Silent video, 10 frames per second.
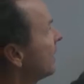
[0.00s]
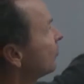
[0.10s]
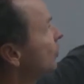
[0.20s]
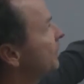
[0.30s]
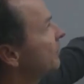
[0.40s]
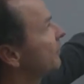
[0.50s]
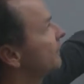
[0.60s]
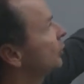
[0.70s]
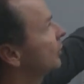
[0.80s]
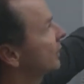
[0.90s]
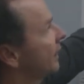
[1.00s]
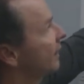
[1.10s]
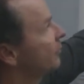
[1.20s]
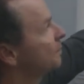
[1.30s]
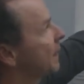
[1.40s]
So a bit of revision,
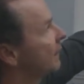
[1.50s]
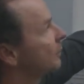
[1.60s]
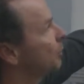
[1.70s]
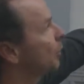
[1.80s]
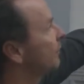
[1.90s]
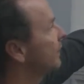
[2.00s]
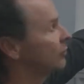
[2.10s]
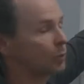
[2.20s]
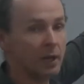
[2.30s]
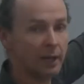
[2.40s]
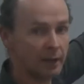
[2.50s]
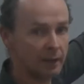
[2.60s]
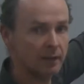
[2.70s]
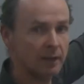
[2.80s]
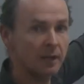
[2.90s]
expand the perfect square.
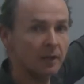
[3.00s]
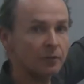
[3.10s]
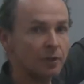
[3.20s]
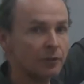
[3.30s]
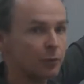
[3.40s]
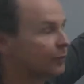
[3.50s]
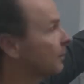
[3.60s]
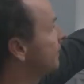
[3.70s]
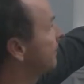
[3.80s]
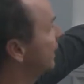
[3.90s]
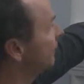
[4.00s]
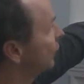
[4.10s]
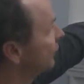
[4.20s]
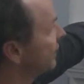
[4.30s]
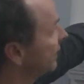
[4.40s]
So this was from the very
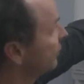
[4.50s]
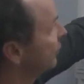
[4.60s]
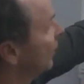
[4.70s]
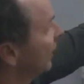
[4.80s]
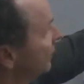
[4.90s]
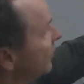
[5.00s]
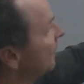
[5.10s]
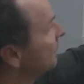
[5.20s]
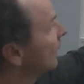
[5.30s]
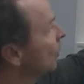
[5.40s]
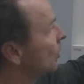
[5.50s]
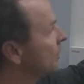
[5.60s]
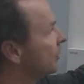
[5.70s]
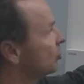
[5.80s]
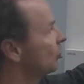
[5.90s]
first exercise.
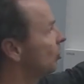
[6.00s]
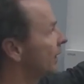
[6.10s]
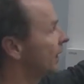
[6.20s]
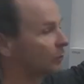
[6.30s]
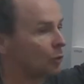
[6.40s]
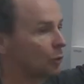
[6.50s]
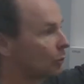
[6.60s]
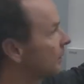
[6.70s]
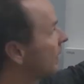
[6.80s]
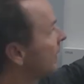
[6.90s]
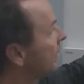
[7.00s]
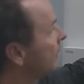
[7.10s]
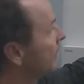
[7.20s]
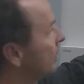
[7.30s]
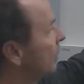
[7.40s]
Remember the shortcut rule,
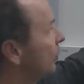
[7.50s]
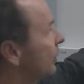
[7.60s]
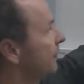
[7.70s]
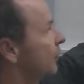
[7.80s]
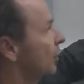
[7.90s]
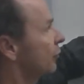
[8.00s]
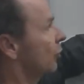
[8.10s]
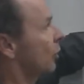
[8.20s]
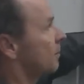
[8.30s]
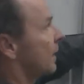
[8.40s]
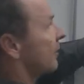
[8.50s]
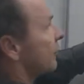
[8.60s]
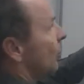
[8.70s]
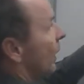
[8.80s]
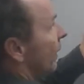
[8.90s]
that you look at the first term and
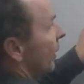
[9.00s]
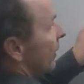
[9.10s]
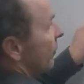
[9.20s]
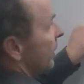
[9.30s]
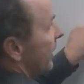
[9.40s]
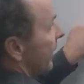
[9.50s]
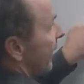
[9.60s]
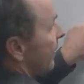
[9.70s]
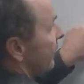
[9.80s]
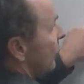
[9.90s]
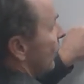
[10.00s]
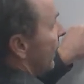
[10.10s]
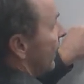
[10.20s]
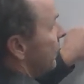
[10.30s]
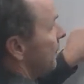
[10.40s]
square it, so you get x squared.